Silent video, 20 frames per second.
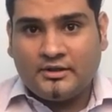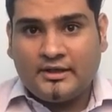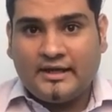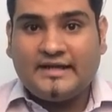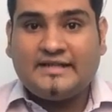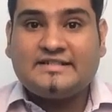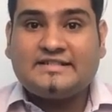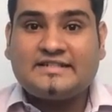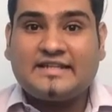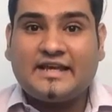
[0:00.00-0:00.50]

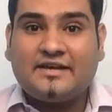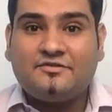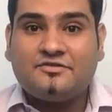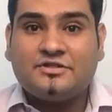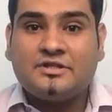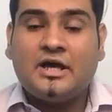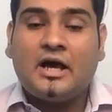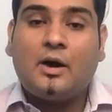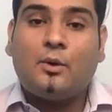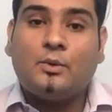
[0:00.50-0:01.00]
It
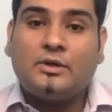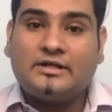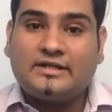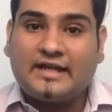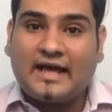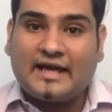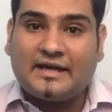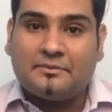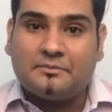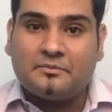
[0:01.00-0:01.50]
saves our
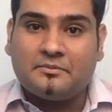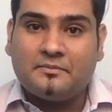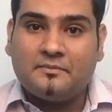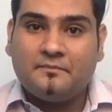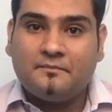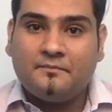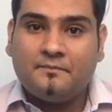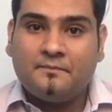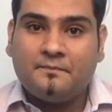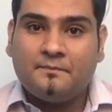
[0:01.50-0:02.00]
time.
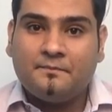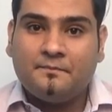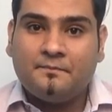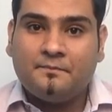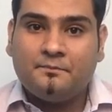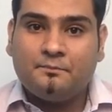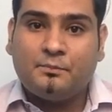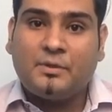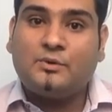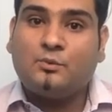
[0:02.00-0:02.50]

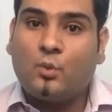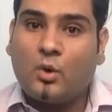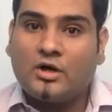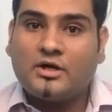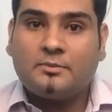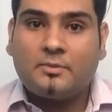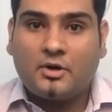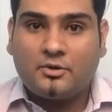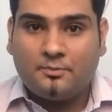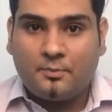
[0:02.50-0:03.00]
But what
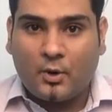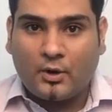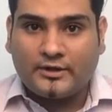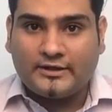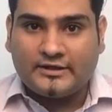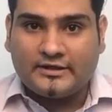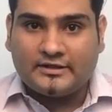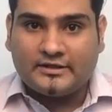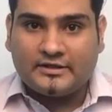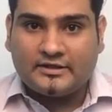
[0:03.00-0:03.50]
about
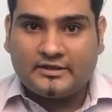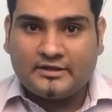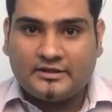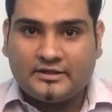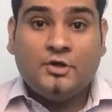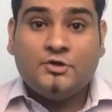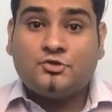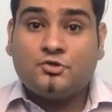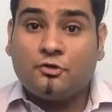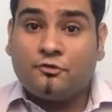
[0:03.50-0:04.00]
body?
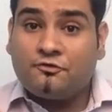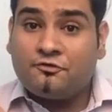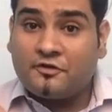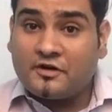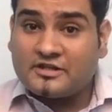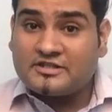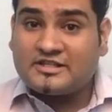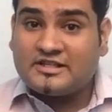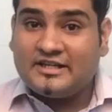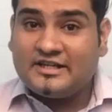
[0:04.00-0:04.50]
So
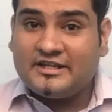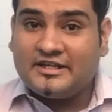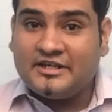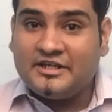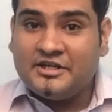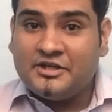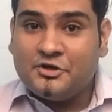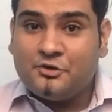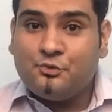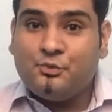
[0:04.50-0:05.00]

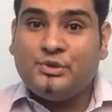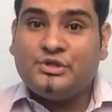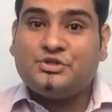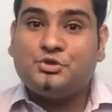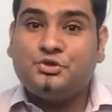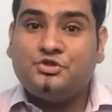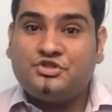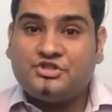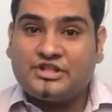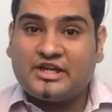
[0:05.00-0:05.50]
firstly, we
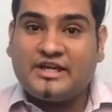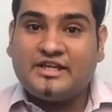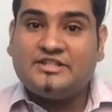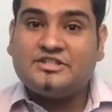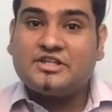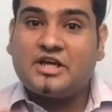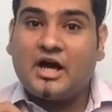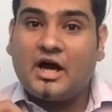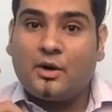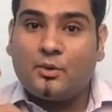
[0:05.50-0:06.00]
should
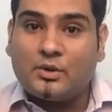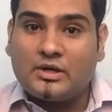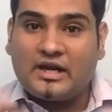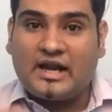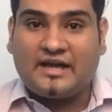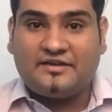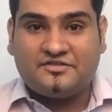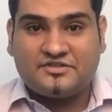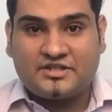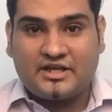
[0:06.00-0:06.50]
change our
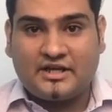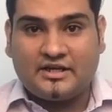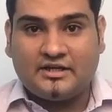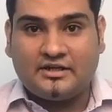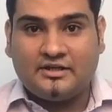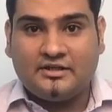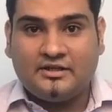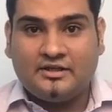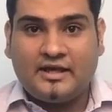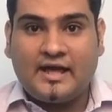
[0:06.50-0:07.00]
lifestyle
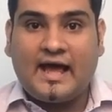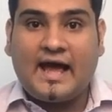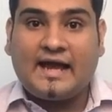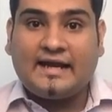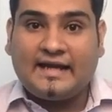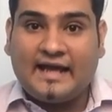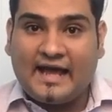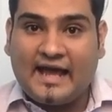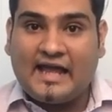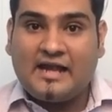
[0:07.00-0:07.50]

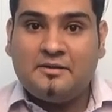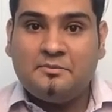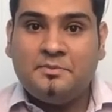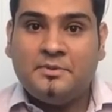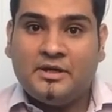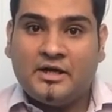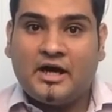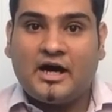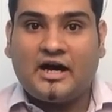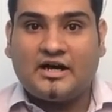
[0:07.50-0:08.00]
and help
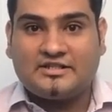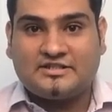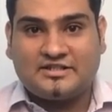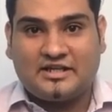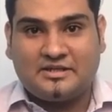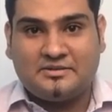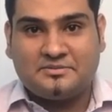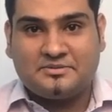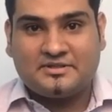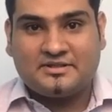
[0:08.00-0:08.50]

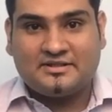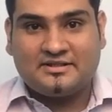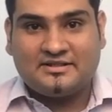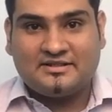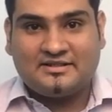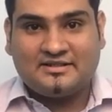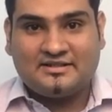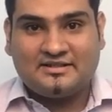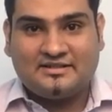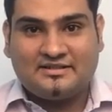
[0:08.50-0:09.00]
ourselves.
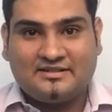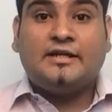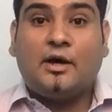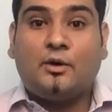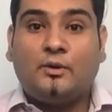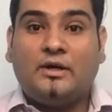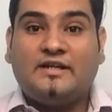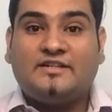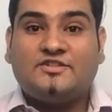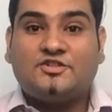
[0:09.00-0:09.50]
Now
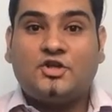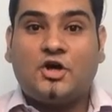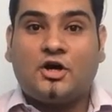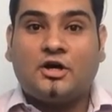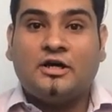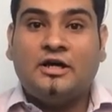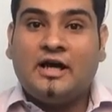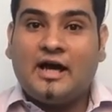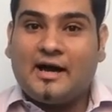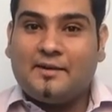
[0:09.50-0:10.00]
let's
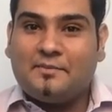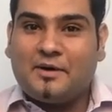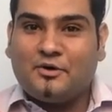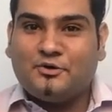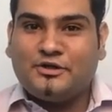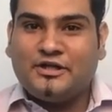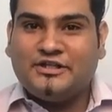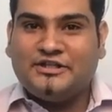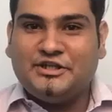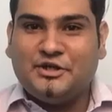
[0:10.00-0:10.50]
talk
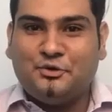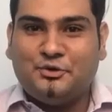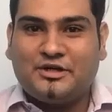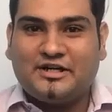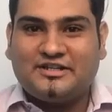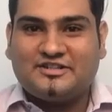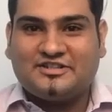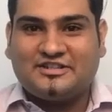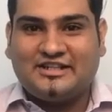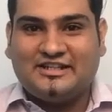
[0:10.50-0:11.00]
about the
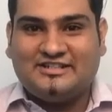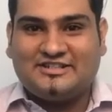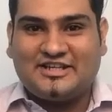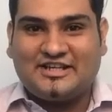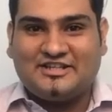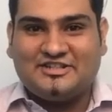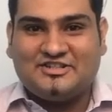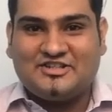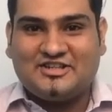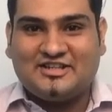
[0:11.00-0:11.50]
nutritional
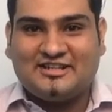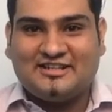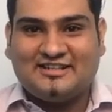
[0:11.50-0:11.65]
change.